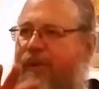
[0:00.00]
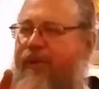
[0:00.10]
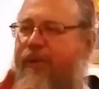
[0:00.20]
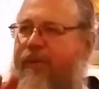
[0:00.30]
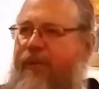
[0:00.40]
here
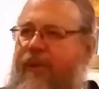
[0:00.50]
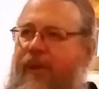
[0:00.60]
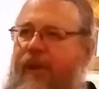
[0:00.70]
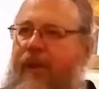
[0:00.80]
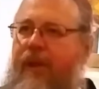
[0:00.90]

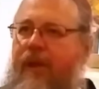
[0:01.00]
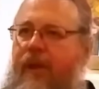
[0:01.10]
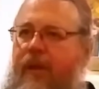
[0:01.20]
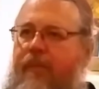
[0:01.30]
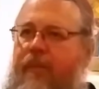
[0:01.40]
too,
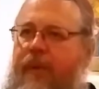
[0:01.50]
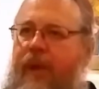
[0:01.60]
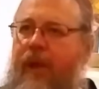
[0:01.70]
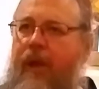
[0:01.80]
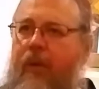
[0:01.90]
um,
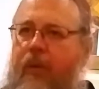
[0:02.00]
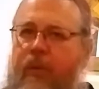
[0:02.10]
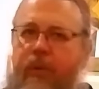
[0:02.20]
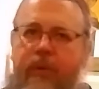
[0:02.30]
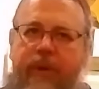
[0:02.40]

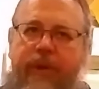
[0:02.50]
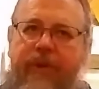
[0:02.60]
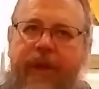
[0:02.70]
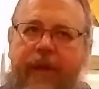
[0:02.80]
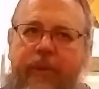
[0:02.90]
or
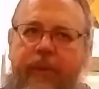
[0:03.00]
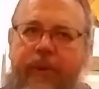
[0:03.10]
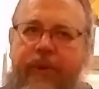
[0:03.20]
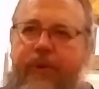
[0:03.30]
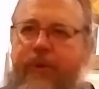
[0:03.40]
exactly
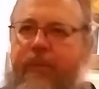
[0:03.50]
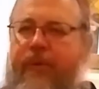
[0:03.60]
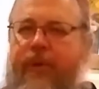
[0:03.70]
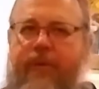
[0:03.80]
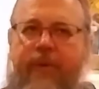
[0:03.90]
when the
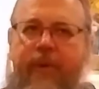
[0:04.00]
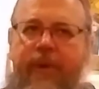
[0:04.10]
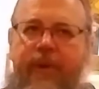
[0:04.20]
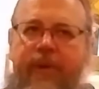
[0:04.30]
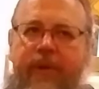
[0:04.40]
Serbs
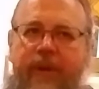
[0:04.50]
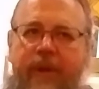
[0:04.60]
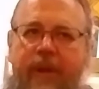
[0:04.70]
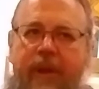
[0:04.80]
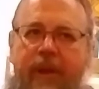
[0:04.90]
converted.
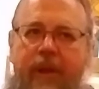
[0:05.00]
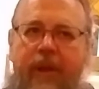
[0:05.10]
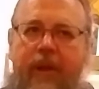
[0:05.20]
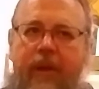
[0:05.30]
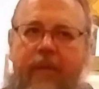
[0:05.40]

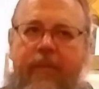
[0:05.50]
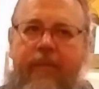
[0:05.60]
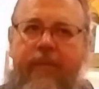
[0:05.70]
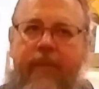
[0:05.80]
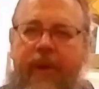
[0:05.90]
Um,
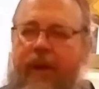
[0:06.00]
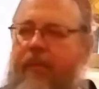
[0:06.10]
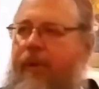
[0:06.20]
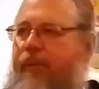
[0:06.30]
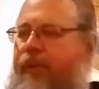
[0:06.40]

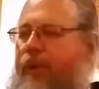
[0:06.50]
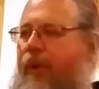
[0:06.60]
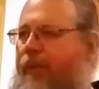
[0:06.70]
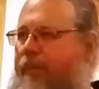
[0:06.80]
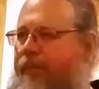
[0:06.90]
but it was
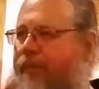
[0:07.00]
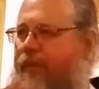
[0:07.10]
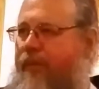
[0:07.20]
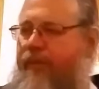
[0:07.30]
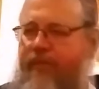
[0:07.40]
all
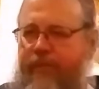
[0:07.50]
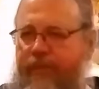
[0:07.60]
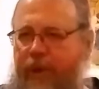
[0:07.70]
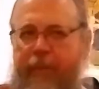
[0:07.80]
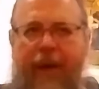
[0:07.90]

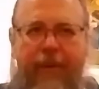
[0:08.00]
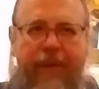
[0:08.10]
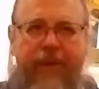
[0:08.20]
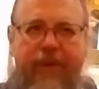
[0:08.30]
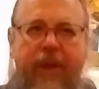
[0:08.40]

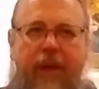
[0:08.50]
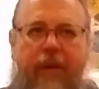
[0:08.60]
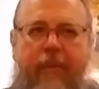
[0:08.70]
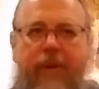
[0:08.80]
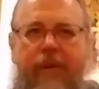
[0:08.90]
about this
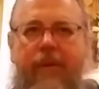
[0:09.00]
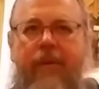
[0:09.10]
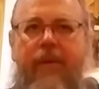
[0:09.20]
time